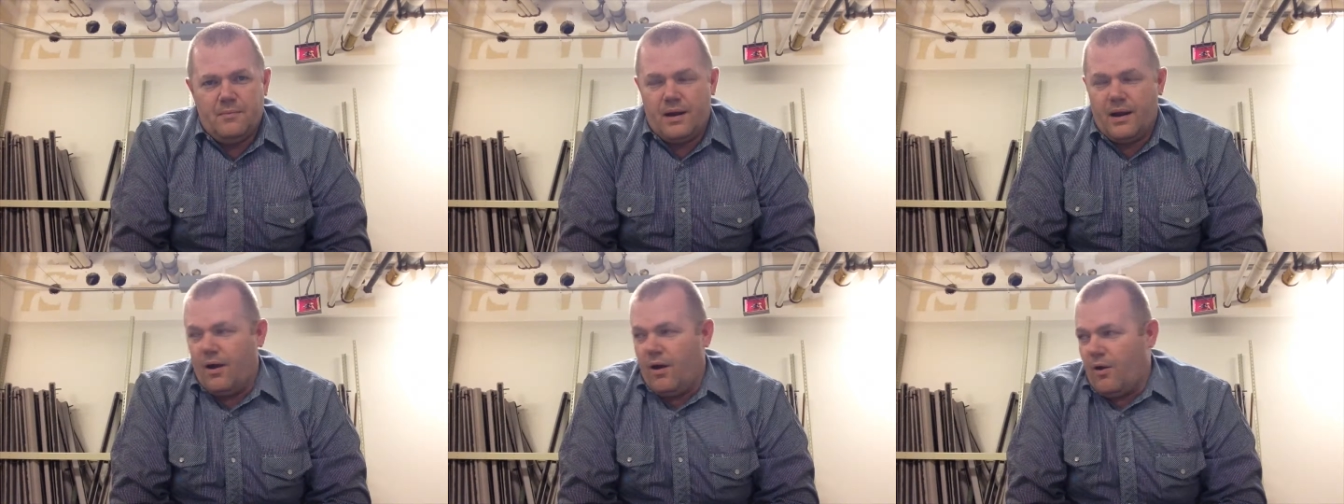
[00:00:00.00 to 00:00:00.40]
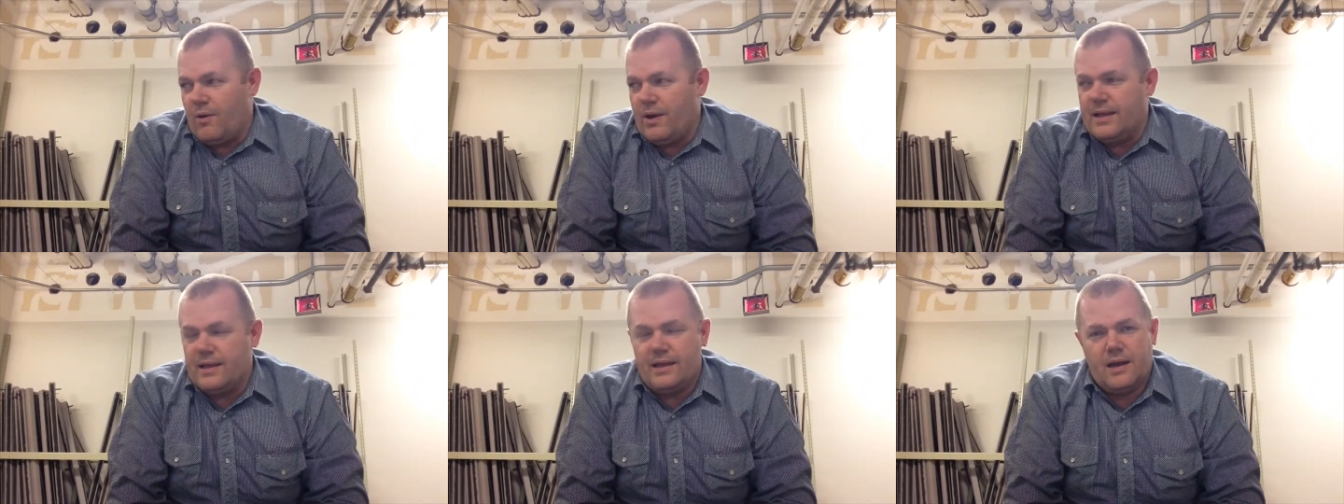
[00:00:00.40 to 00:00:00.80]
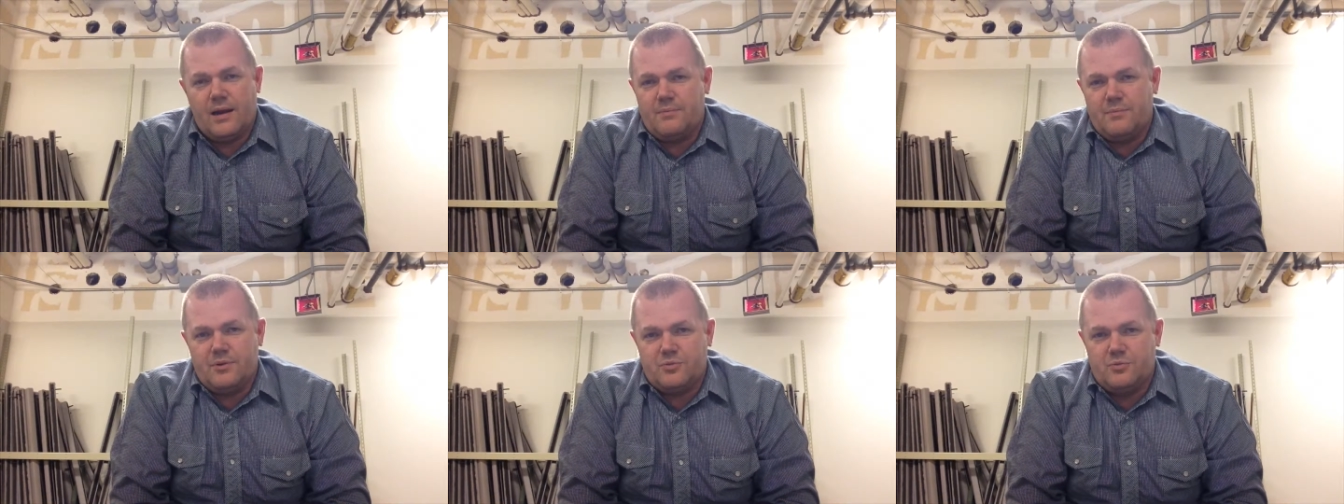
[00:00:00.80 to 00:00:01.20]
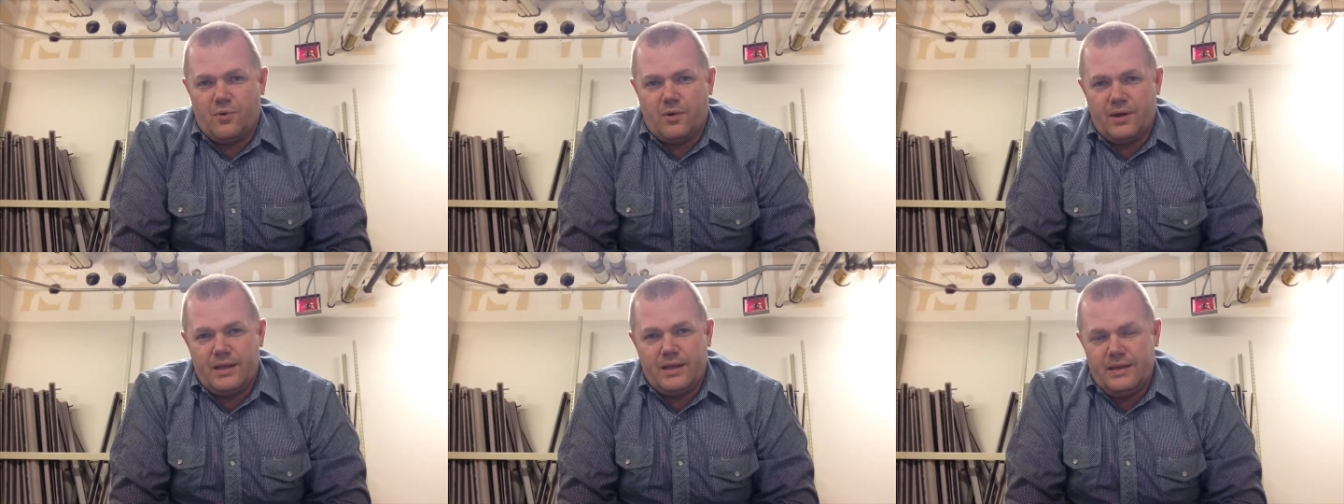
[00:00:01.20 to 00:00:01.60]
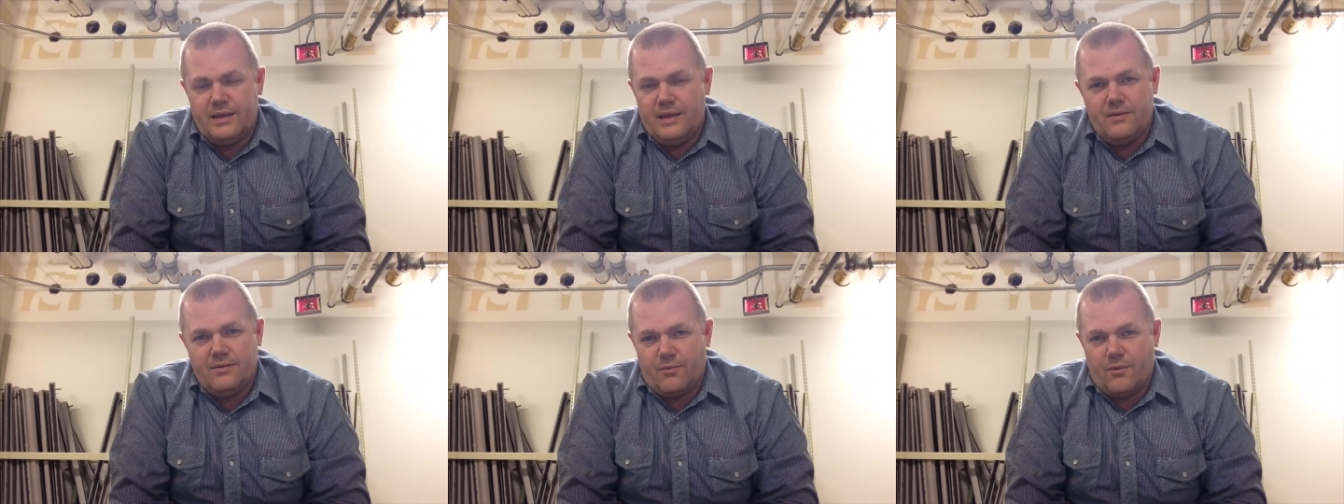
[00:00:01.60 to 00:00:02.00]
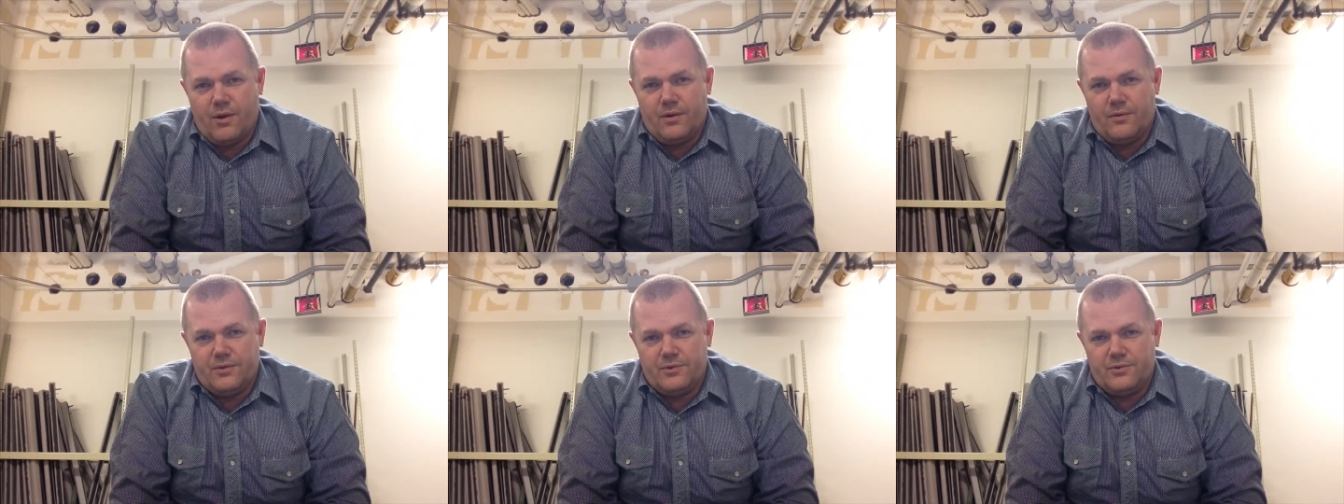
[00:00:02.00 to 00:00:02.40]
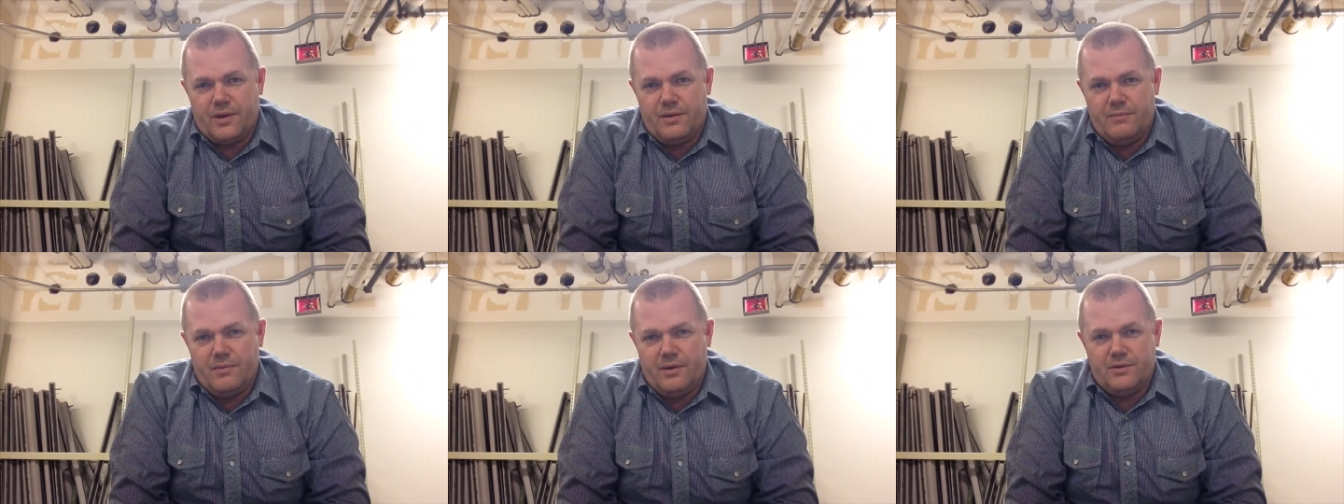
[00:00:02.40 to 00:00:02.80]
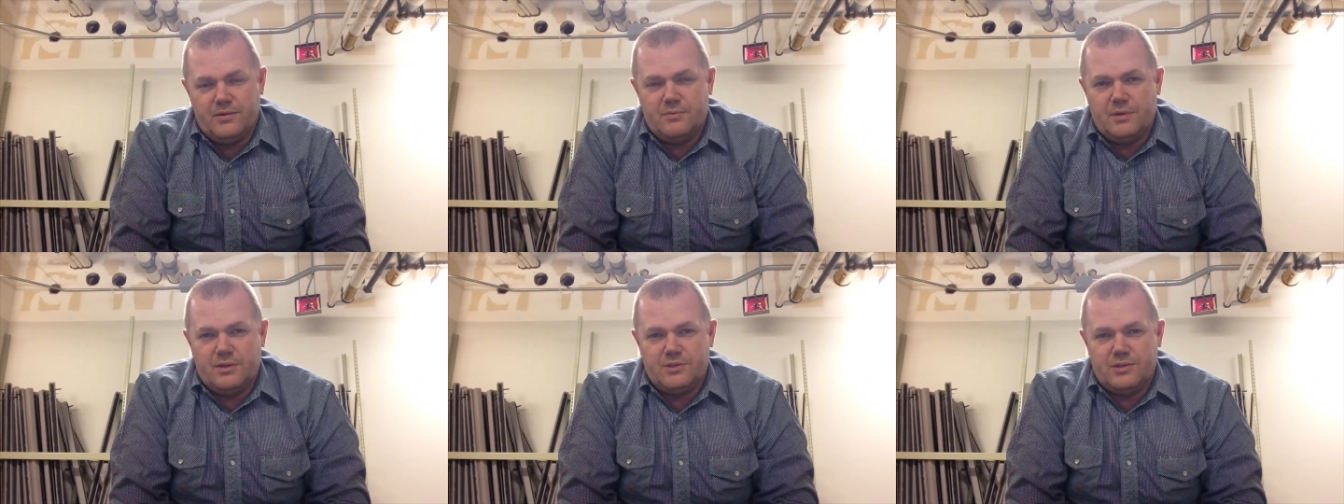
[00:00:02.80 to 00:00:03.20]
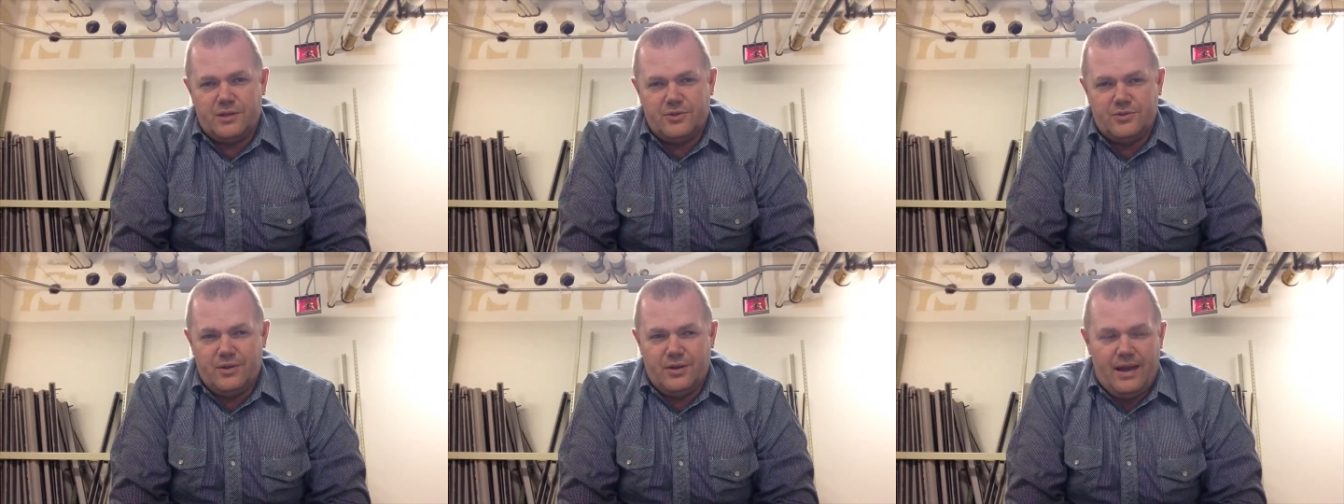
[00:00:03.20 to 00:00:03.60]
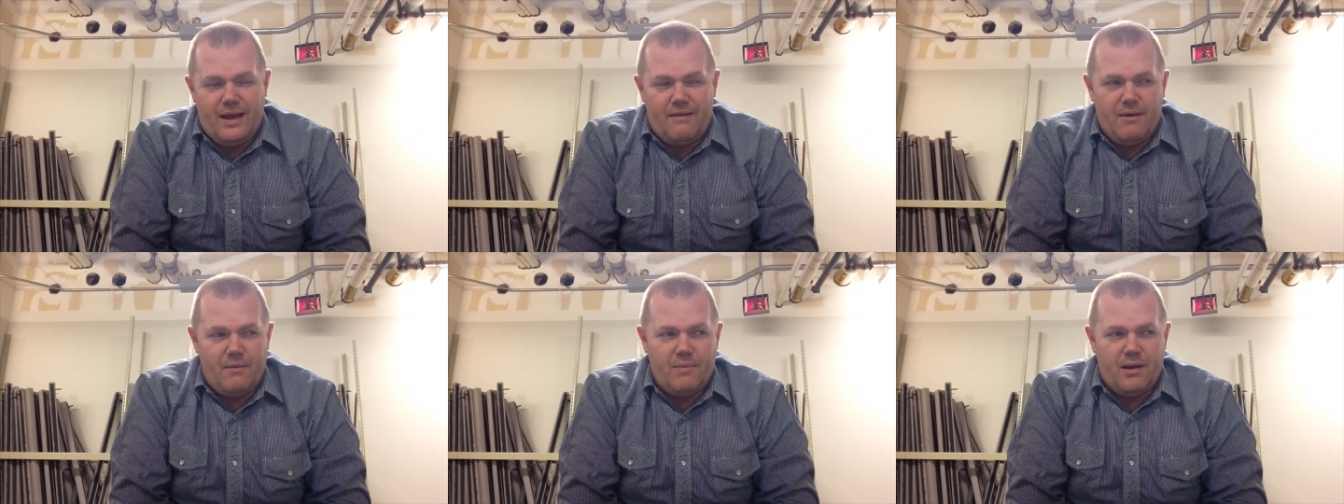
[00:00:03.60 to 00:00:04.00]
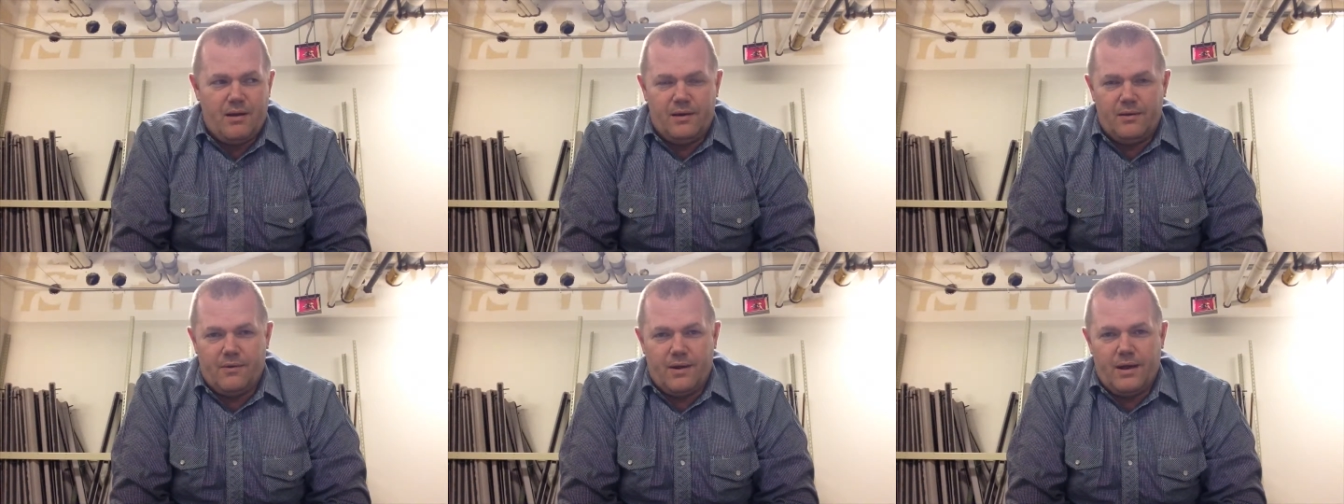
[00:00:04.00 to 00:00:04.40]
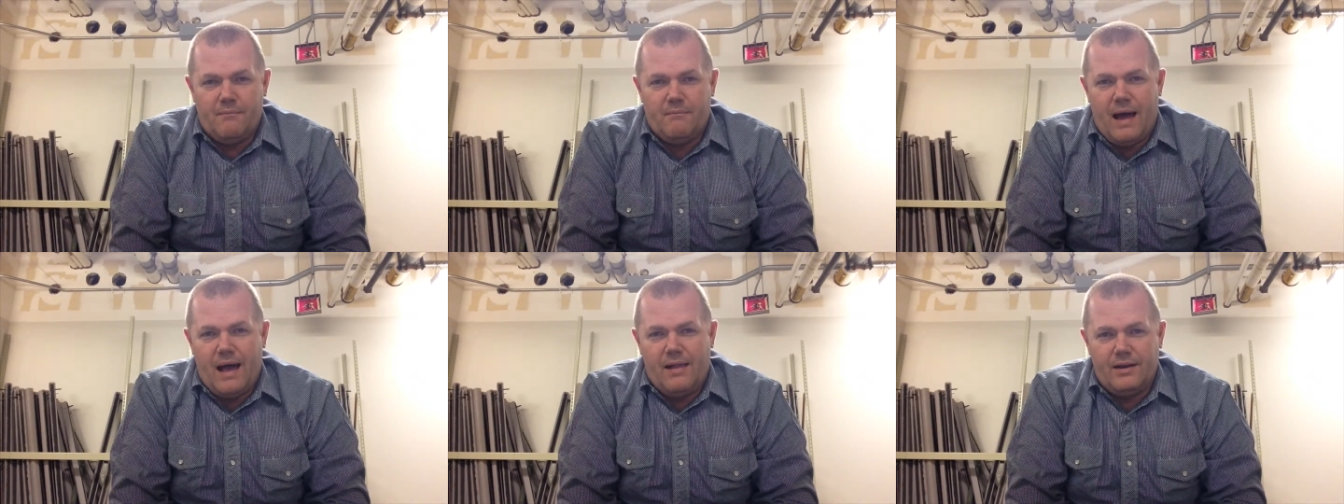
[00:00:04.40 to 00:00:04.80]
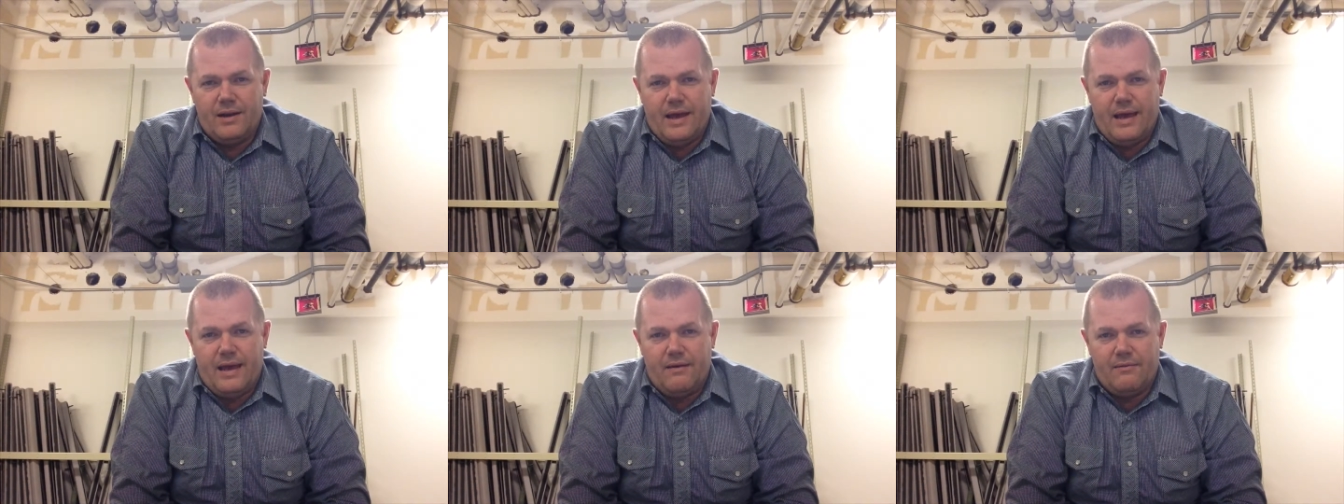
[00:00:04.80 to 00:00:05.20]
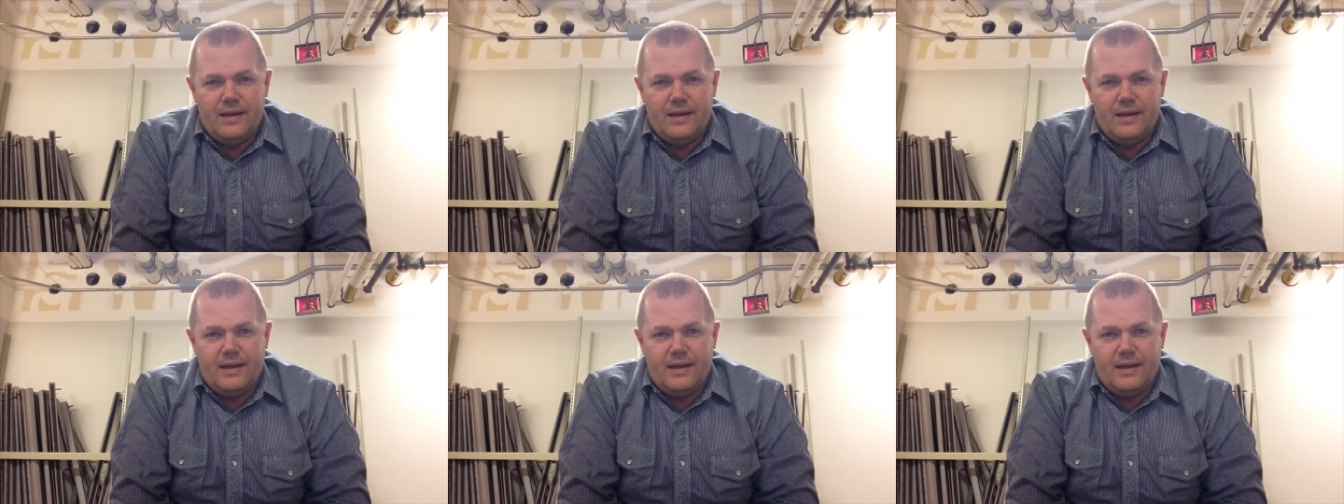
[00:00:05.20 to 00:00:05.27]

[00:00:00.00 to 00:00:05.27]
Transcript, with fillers: But I already got up this morning and didn't run on the treadmill as much as I should have. I barely ran a mile and a half.